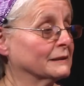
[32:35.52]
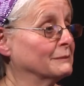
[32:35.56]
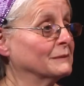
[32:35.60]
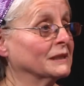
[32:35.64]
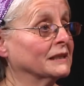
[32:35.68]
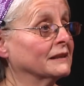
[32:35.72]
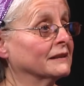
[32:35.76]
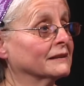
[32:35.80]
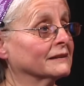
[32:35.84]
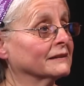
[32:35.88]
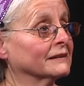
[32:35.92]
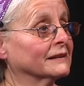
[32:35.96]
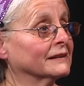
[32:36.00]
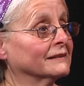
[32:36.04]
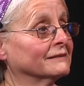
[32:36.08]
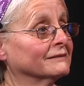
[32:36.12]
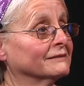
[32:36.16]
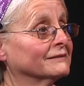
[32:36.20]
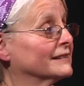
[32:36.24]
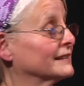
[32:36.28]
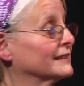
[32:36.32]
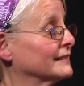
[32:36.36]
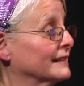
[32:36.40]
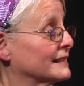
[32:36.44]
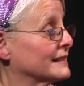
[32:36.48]
it immediately.
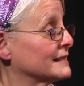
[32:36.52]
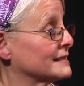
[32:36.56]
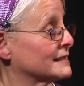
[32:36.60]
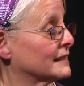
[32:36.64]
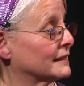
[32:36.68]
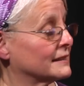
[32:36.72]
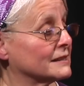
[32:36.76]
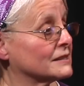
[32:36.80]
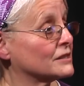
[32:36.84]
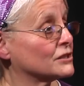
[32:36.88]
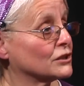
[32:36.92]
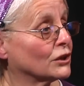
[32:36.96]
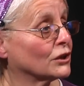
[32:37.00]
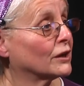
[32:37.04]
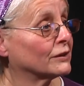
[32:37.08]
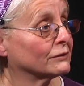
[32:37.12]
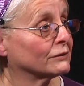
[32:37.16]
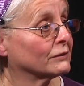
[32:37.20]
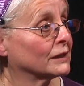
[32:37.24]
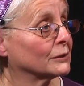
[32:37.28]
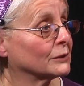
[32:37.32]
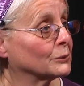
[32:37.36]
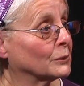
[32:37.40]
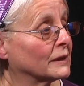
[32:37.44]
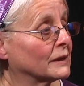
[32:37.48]
And like I said, he saw it
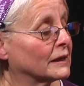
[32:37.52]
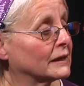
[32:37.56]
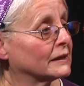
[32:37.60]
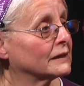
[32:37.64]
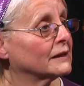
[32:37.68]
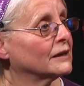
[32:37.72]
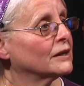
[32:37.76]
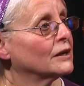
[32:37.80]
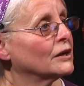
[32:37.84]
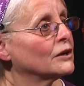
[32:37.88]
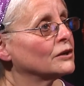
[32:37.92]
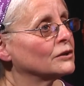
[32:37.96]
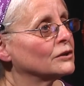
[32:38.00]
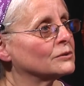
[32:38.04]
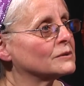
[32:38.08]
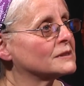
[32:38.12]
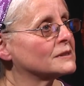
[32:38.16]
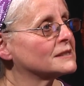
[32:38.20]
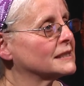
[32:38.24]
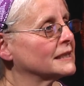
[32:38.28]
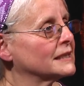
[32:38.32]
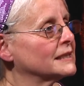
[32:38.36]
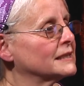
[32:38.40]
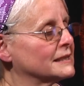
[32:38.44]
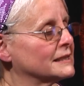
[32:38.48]
right away. You
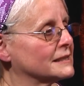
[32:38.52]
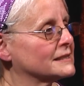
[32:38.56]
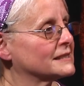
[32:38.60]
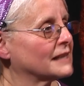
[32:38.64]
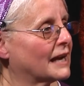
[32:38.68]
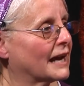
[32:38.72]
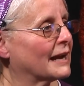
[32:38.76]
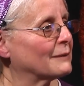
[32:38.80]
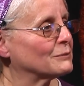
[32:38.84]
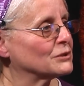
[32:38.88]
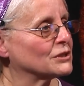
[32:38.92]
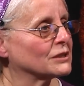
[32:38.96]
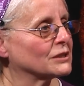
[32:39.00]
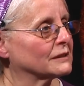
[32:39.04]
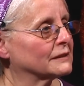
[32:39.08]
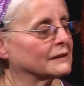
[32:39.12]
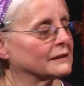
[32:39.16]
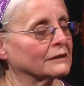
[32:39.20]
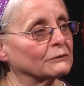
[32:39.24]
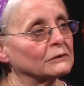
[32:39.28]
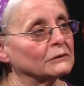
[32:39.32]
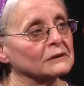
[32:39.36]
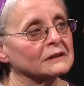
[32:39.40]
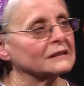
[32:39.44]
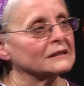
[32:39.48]
see these objects and
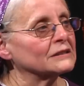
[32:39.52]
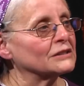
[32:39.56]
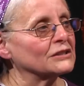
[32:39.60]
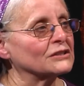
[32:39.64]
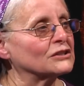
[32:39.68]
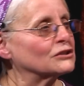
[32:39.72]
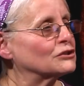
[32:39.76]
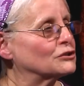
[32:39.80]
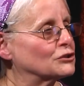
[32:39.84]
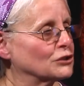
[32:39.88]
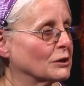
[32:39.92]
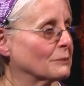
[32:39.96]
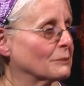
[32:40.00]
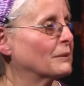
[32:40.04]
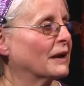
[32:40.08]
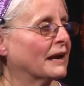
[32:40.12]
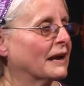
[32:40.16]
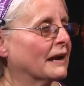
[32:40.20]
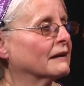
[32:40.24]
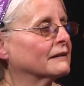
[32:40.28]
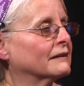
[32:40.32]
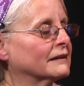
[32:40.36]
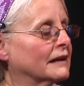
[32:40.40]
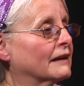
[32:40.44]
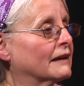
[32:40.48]
they really just jump
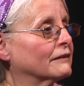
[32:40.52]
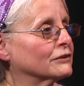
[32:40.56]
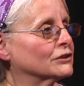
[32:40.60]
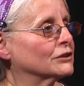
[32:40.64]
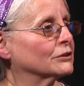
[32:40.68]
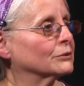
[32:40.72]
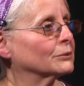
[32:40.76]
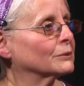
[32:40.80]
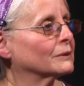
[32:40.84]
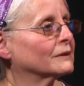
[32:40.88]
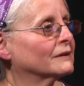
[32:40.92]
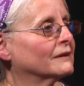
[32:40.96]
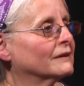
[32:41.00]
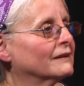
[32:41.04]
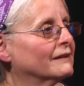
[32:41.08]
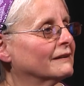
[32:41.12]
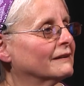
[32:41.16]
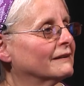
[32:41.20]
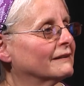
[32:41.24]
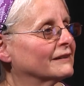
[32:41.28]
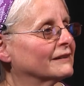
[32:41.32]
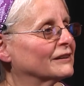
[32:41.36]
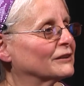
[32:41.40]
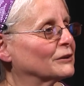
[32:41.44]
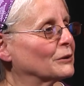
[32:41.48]
out at you. Mm-hmm.
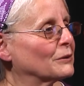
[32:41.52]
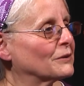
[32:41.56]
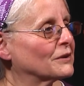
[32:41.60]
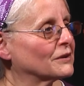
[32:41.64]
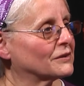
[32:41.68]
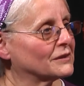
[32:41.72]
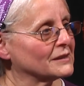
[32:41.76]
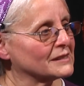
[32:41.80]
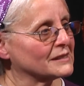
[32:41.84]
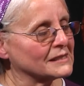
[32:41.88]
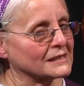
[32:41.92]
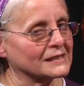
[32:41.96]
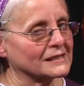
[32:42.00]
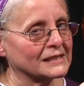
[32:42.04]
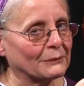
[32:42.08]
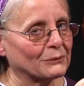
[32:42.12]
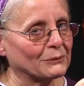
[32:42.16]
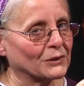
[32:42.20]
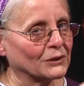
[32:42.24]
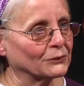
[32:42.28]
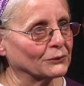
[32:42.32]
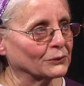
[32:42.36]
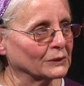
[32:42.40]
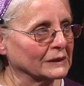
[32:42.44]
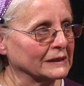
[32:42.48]
You know, that this is
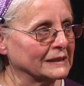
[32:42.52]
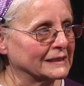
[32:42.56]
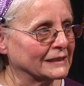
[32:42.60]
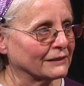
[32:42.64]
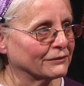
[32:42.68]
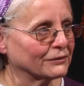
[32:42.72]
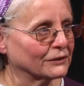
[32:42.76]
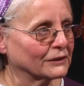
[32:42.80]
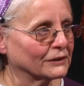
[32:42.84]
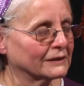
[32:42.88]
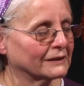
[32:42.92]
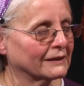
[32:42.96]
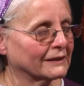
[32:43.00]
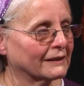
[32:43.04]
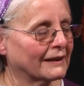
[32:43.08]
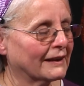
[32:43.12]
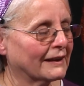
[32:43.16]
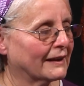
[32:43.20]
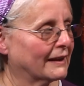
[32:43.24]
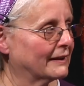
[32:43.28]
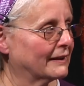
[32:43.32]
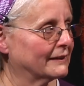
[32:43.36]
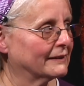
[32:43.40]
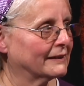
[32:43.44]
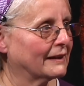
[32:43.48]
something really different
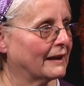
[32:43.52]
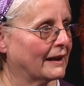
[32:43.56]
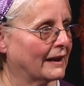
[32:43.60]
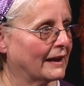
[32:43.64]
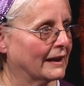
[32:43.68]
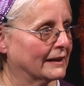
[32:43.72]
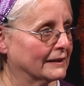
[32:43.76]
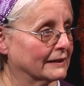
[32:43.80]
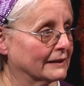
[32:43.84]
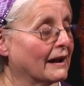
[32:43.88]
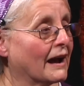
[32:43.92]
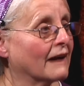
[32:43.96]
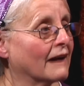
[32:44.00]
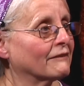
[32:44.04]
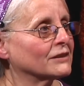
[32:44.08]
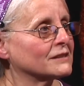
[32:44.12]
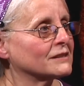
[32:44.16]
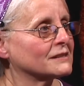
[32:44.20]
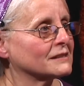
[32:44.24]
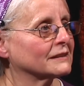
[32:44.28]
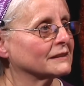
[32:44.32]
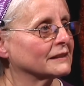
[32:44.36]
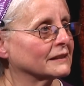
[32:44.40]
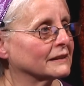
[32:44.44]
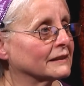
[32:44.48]
and it
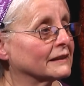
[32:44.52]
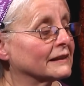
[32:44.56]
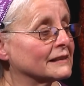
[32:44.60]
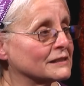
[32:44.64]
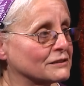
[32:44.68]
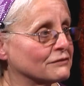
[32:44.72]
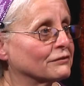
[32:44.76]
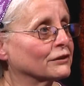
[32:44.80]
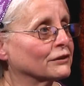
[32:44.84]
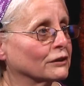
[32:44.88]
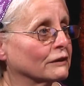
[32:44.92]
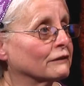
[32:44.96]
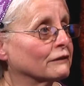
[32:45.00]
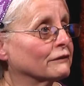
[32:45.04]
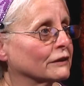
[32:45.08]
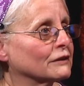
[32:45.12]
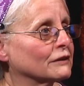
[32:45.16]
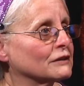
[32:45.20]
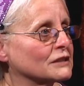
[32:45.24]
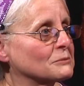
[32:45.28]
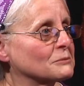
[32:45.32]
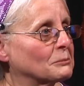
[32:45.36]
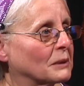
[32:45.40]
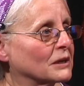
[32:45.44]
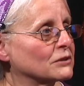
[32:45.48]
obviously is very,
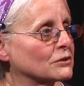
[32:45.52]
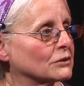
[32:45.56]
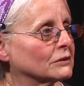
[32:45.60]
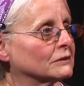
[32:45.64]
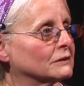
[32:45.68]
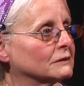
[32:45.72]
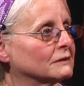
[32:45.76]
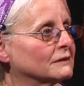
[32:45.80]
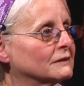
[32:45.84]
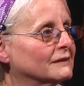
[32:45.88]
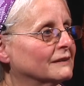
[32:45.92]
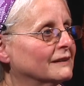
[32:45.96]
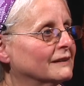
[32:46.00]
very special.